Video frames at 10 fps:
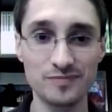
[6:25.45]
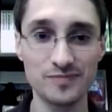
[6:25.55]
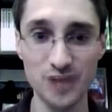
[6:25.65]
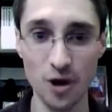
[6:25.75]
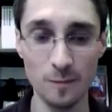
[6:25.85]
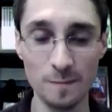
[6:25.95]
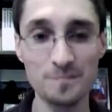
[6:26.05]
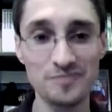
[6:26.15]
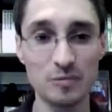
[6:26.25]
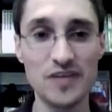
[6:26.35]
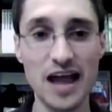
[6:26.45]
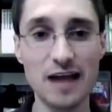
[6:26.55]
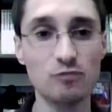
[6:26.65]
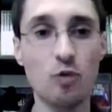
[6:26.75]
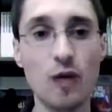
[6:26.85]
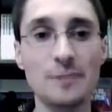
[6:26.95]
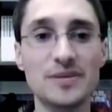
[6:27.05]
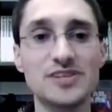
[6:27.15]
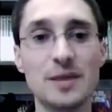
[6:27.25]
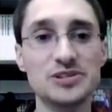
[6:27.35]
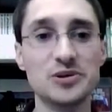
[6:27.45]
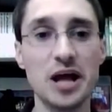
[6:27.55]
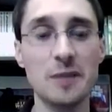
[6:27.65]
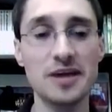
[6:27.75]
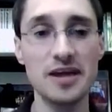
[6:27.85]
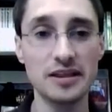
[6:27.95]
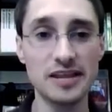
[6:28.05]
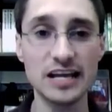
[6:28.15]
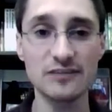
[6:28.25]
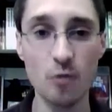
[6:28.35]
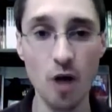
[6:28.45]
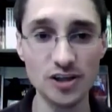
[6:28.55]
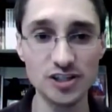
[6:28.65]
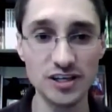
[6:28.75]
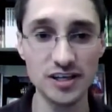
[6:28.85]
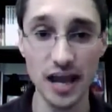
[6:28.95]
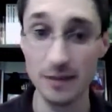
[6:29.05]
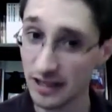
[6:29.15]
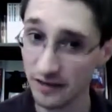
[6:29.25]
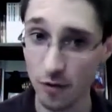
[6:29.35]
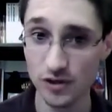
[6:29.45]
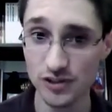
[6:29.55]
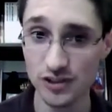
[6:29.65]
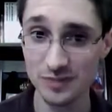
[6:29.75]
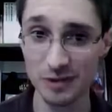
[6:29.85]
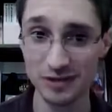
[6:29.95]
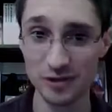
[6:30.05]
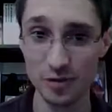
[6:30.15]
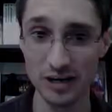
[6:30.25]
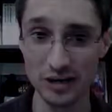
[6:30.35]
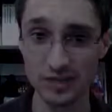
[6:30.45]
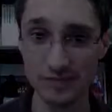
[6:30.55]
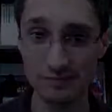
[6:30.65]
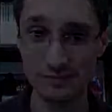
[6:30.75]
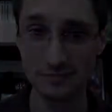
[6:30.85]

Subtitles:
So, with that, we'll wrap this episode up. Thank you for watching, and may the Force be with the readers.